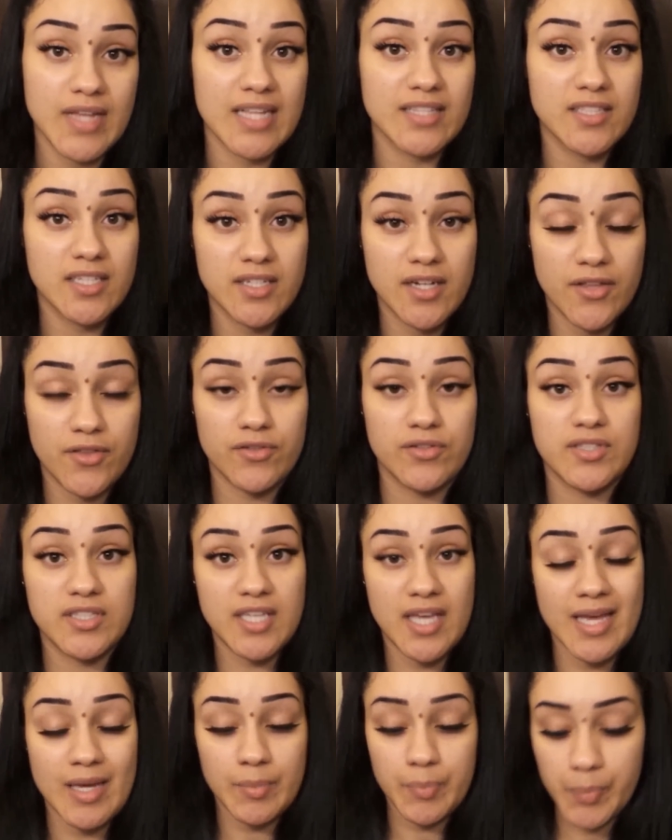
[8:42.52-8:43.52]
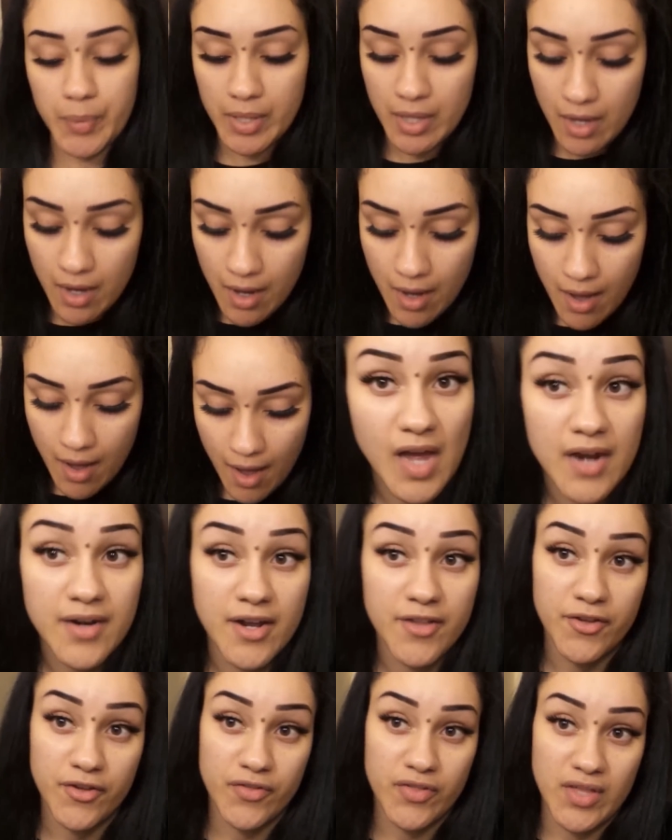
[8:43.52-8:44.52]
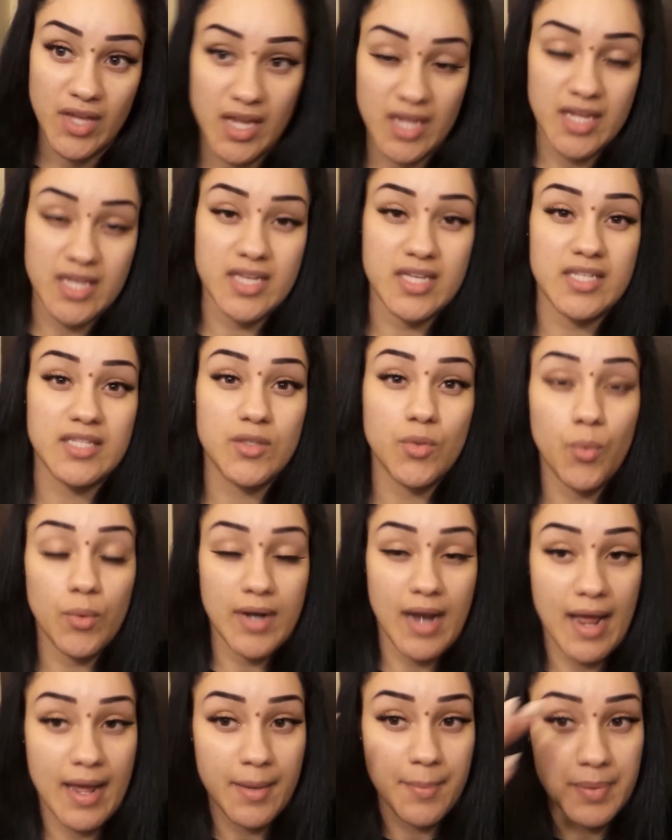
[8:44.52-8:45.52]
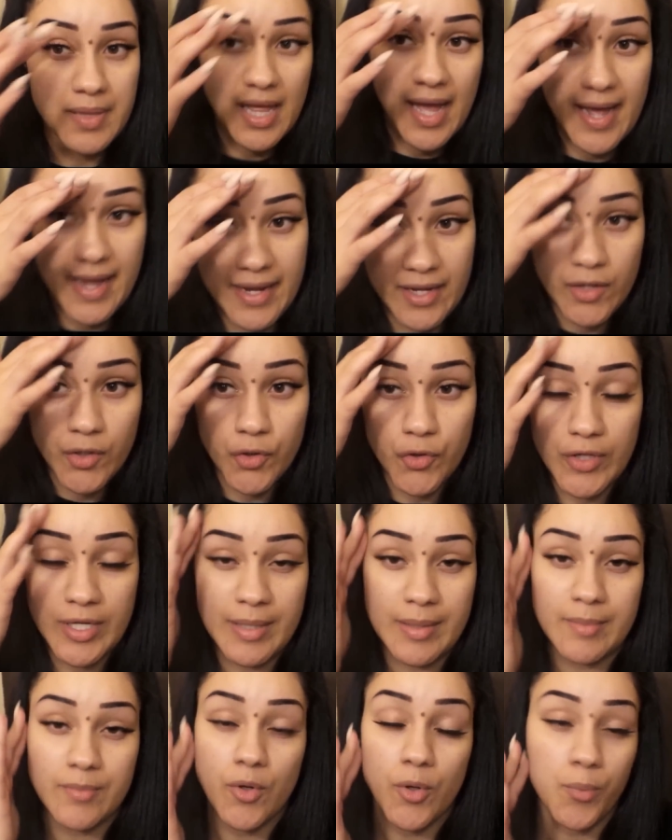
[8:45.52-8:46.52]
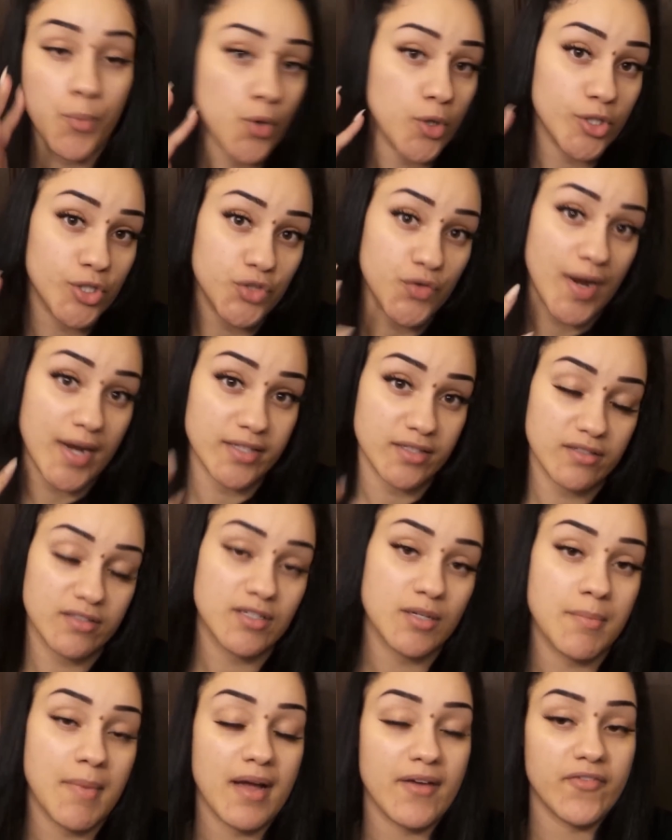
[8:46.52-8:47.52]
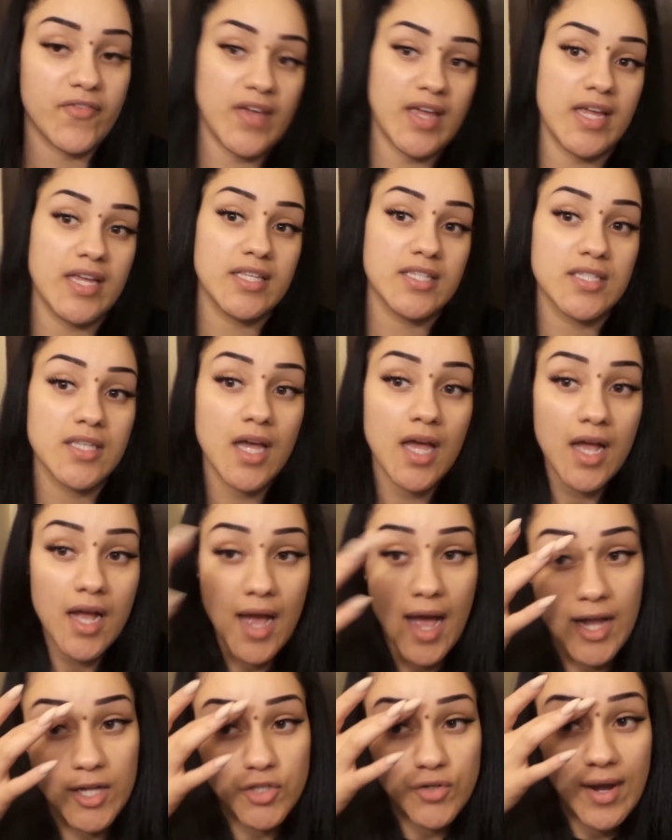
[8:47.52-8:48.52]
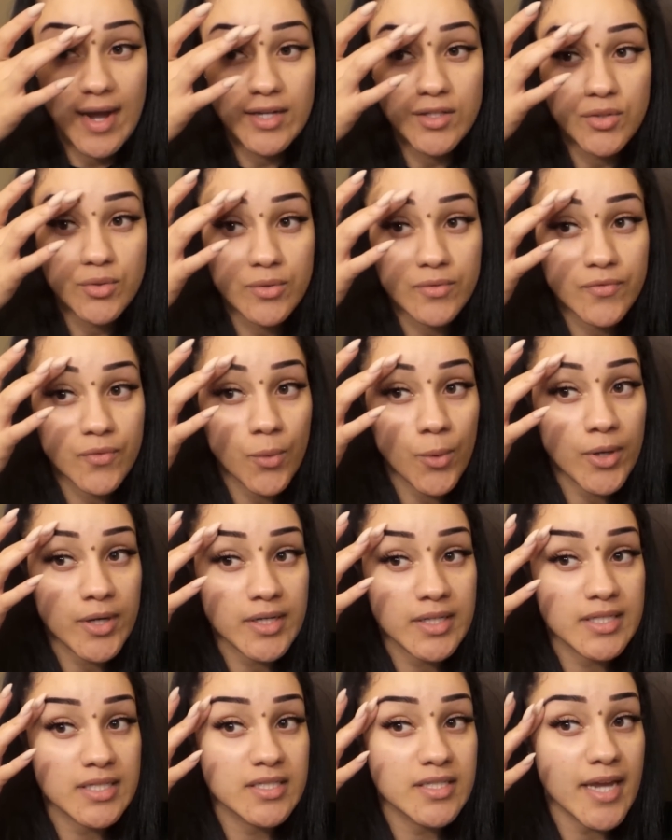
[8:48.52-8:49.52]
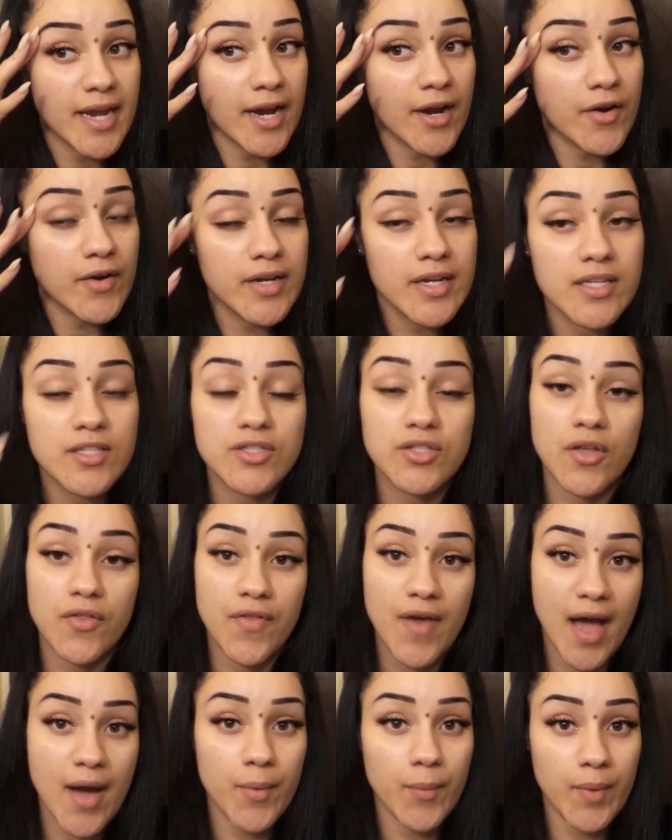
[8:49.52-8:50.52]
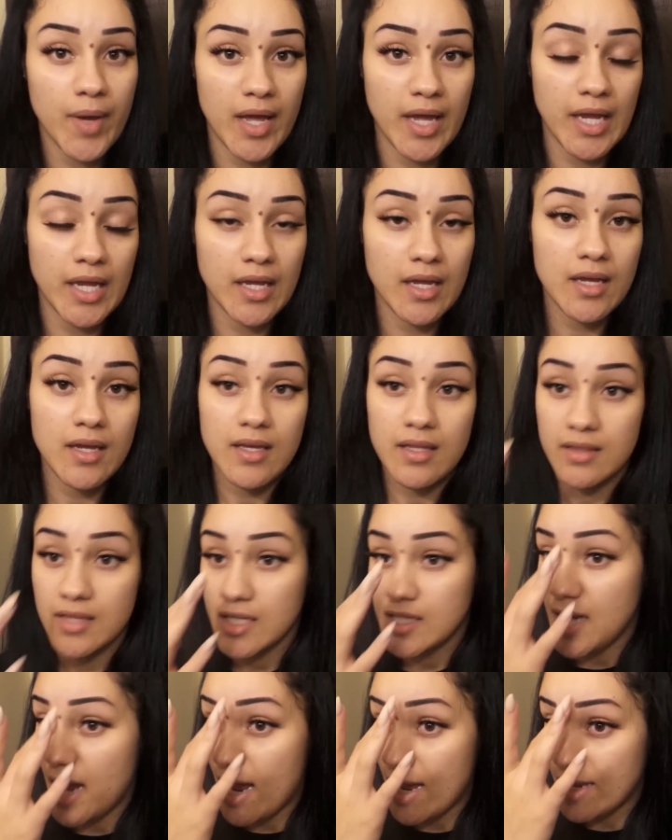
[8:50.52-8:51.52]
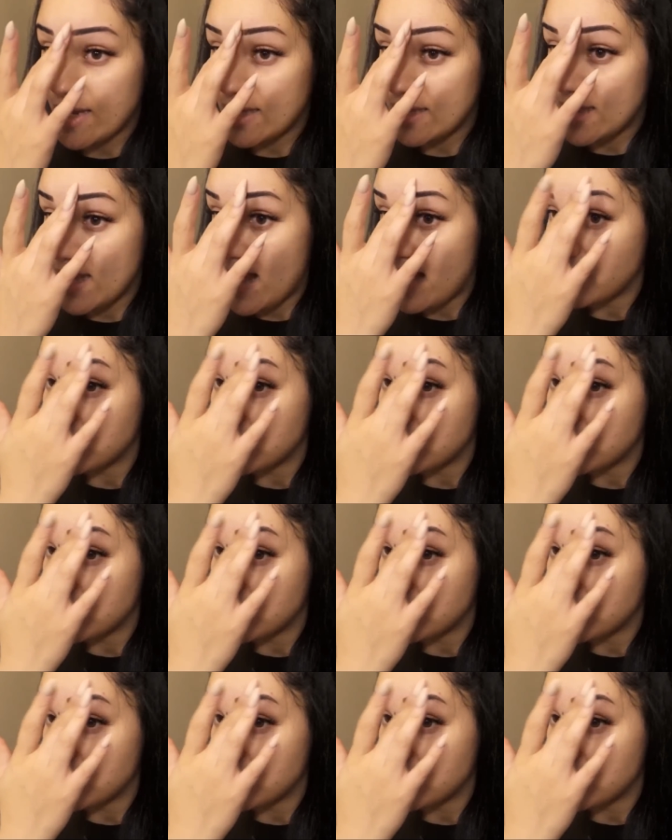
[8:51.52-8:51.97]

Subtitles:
Another thing is, when I apply cream or moisturizer to my face, I try to avoid this area so that way the dye can last a little bit longer.